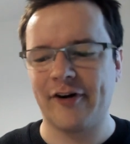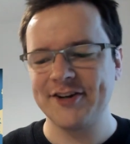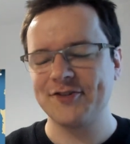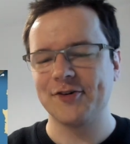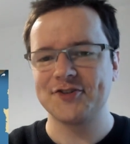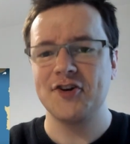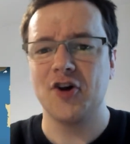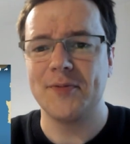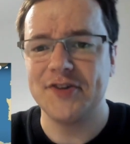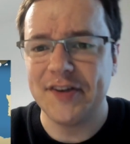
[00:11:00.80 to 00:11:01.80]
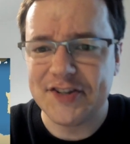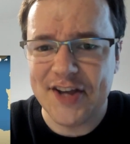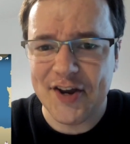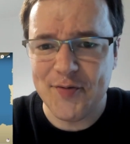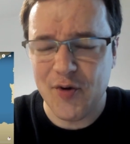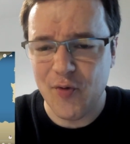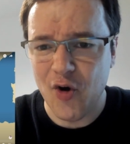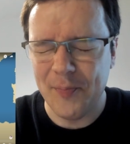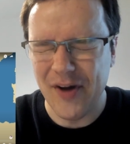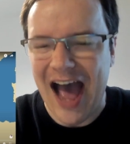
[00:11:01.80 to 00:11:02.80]
right across Europe during the Second World
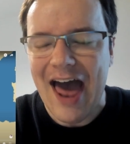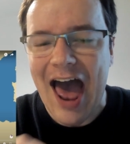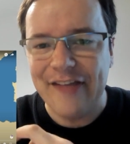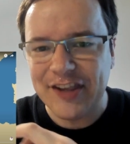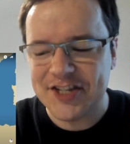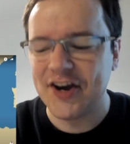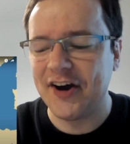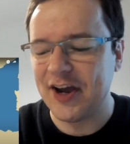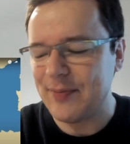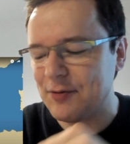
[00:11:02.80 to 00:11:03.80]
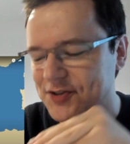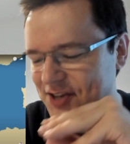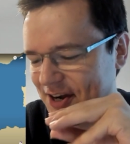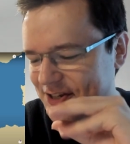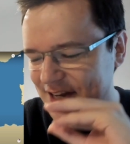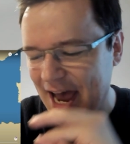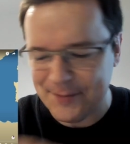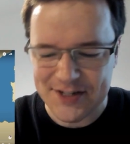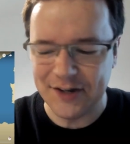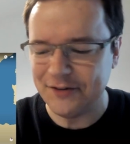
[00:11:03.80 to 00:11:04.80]
War, but at the time it was seen as an
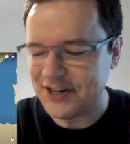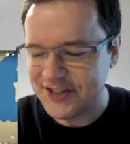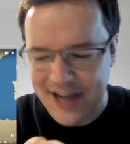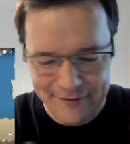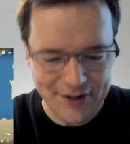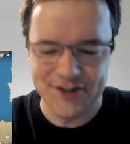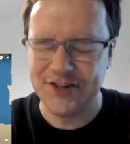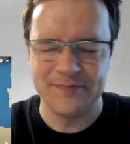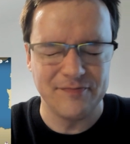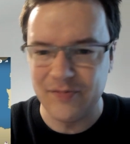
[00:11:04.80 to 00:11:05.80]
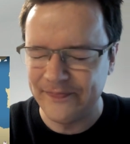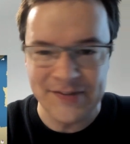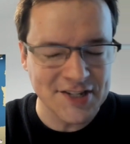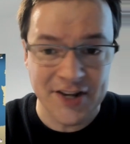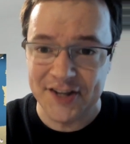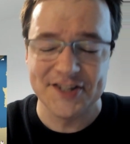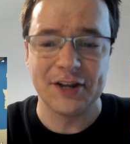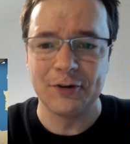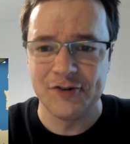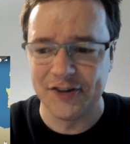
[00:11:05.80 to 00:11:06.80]
absolutely savage,
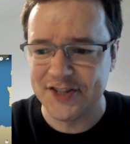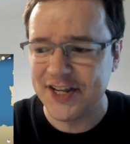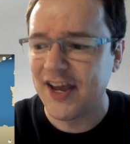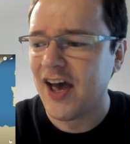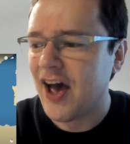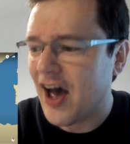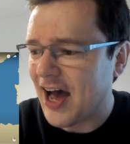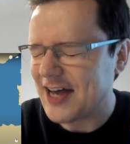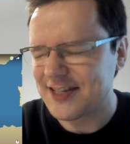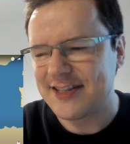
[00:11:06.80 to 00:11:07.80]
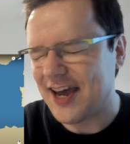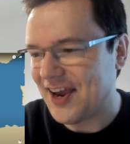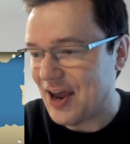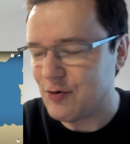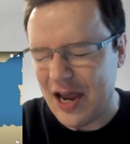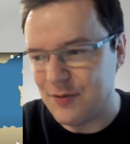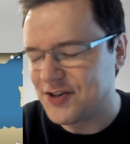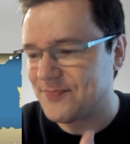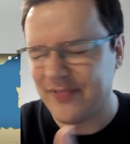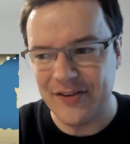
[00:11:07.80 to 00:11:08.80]
disgusting atrocity. As I say, it
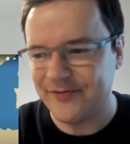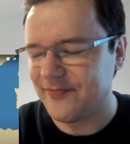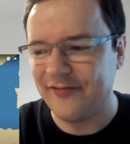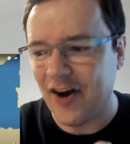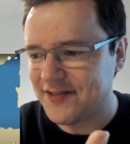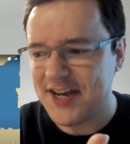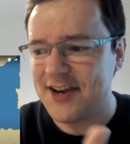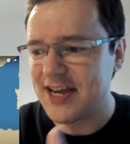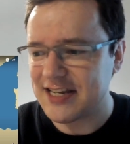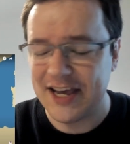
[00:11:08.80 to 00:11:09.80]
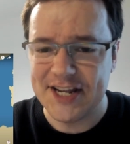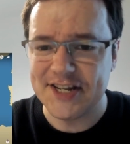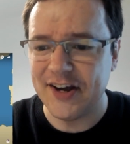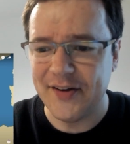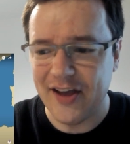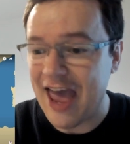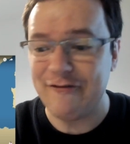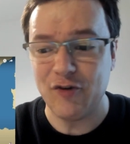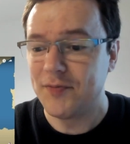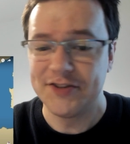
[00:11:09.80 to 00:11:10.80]
was 5-10 years later,
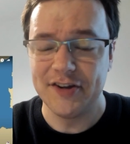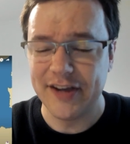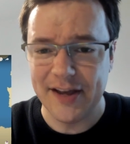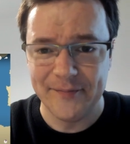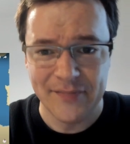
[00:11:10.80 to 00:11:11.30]
everyone was doing it.